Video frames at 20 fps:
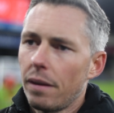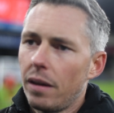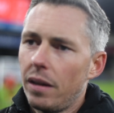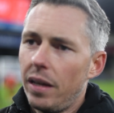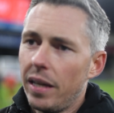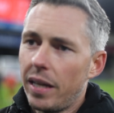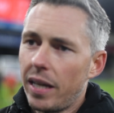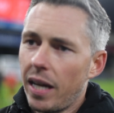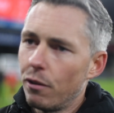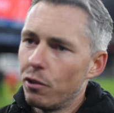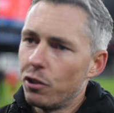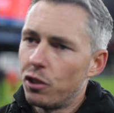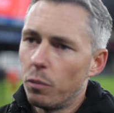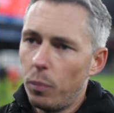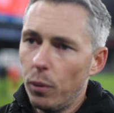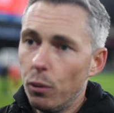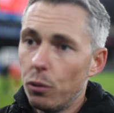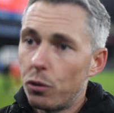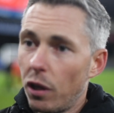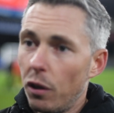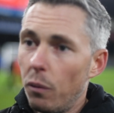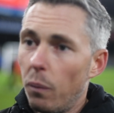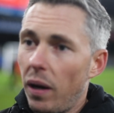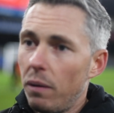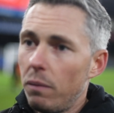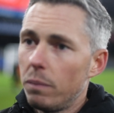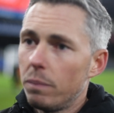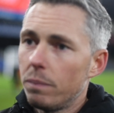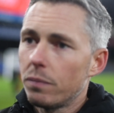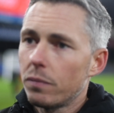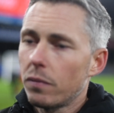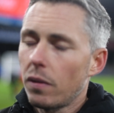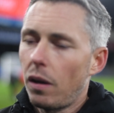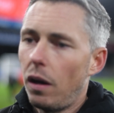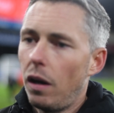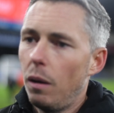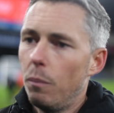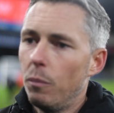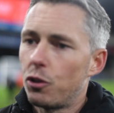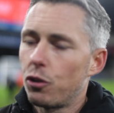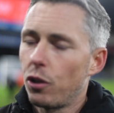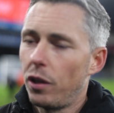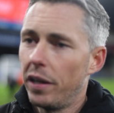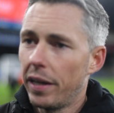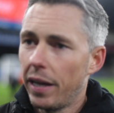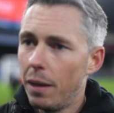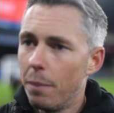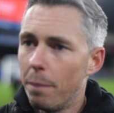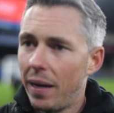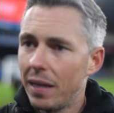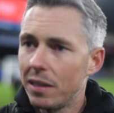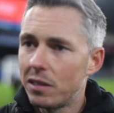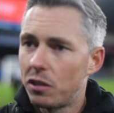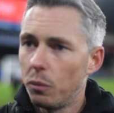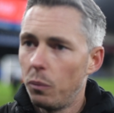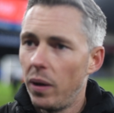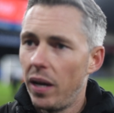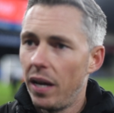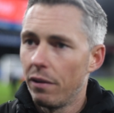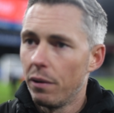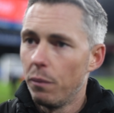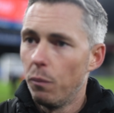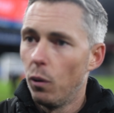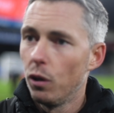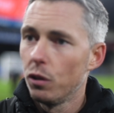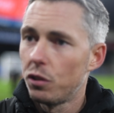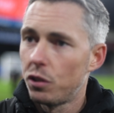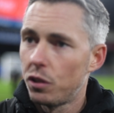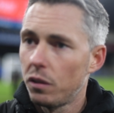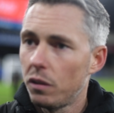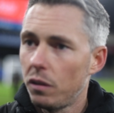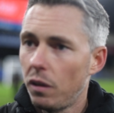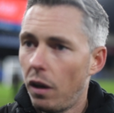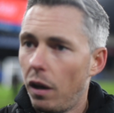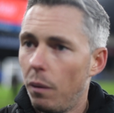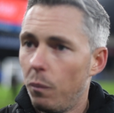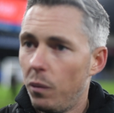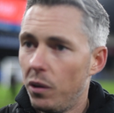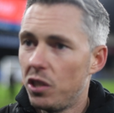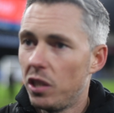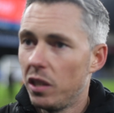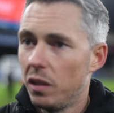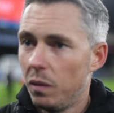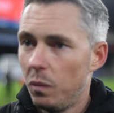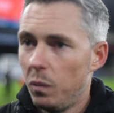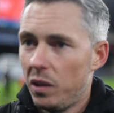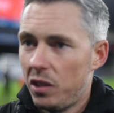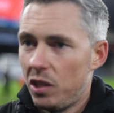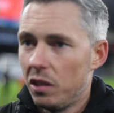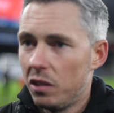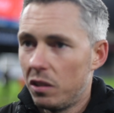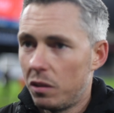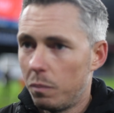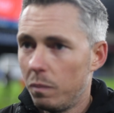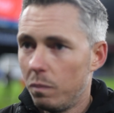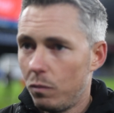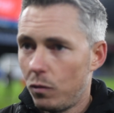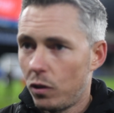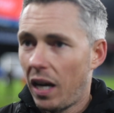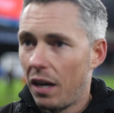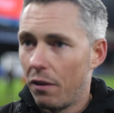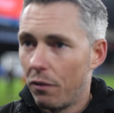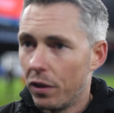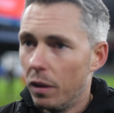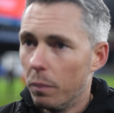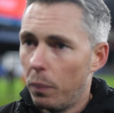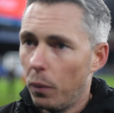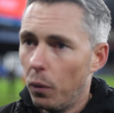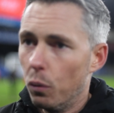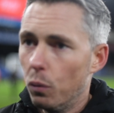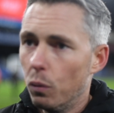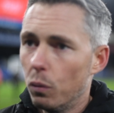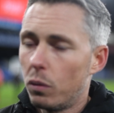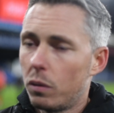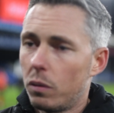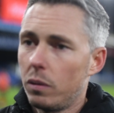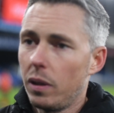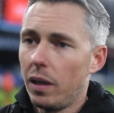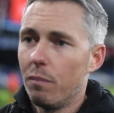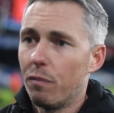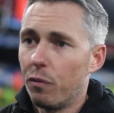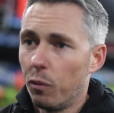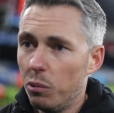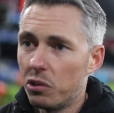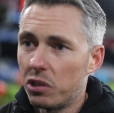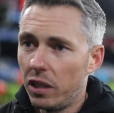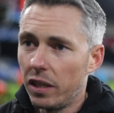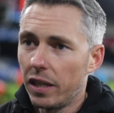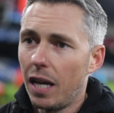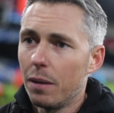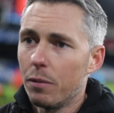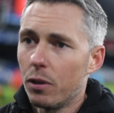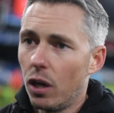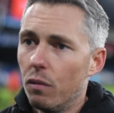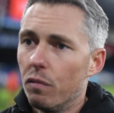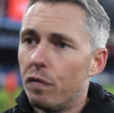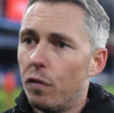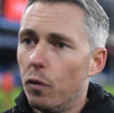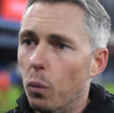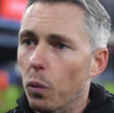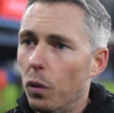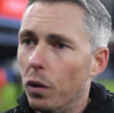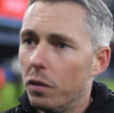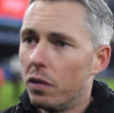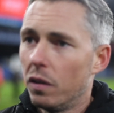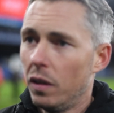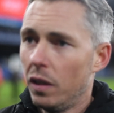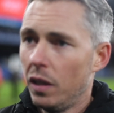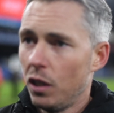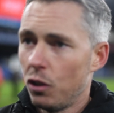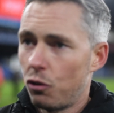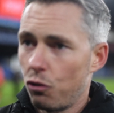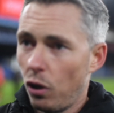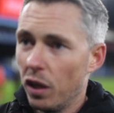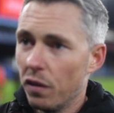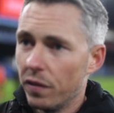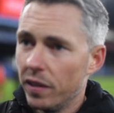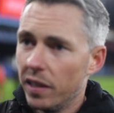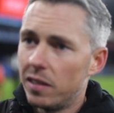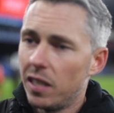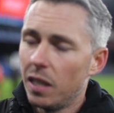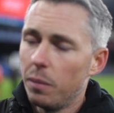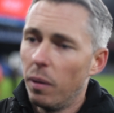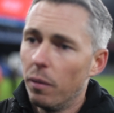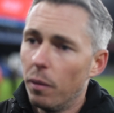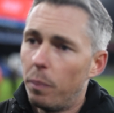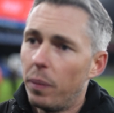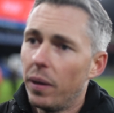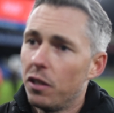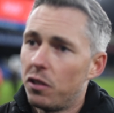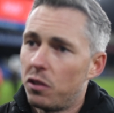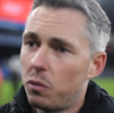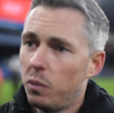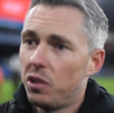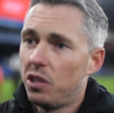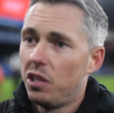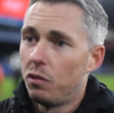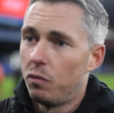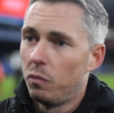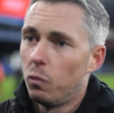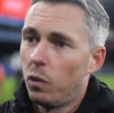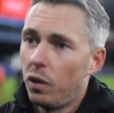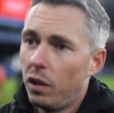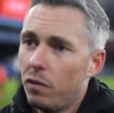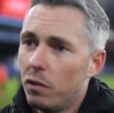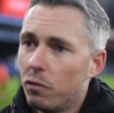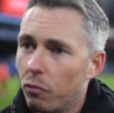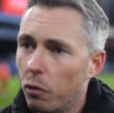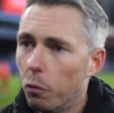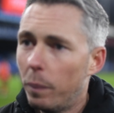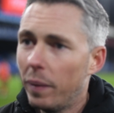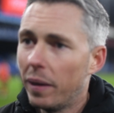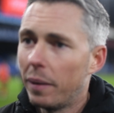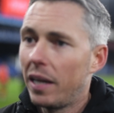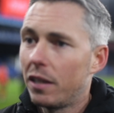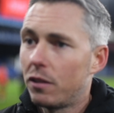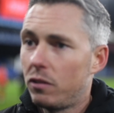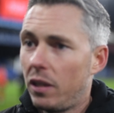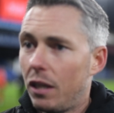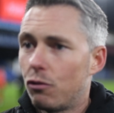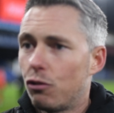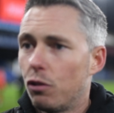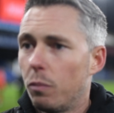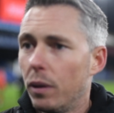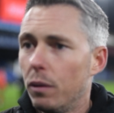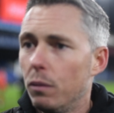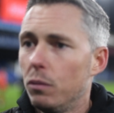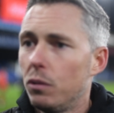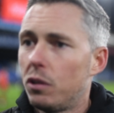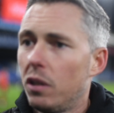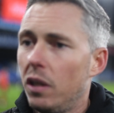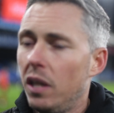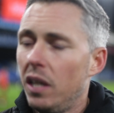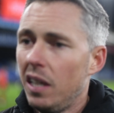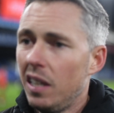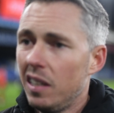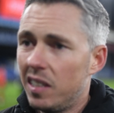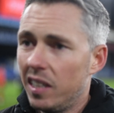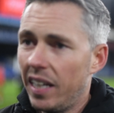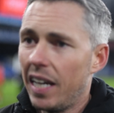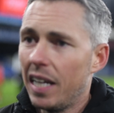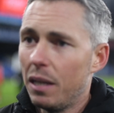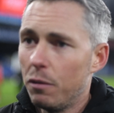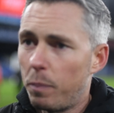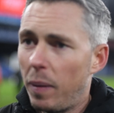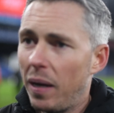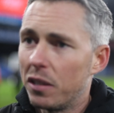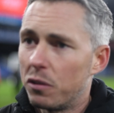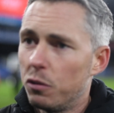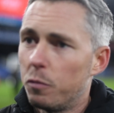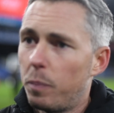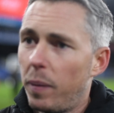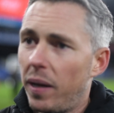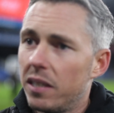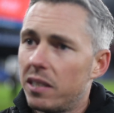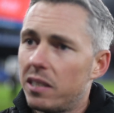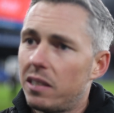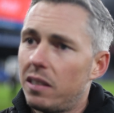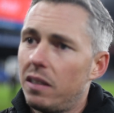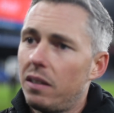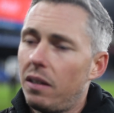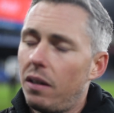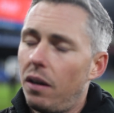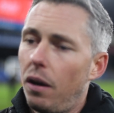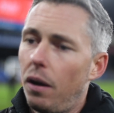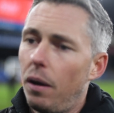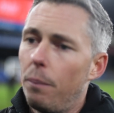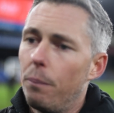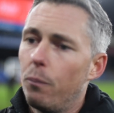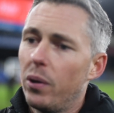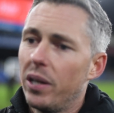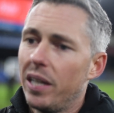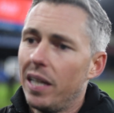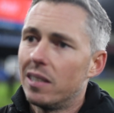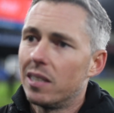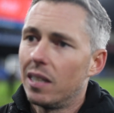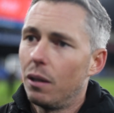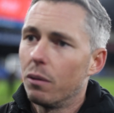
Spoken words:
He carries the ball so well. We're trying to get him back to where he was, which is carrying the ball, influencing the game going forward, driving the team up the pitch, which is one of his real big attributes. Today he was back to his best. We need to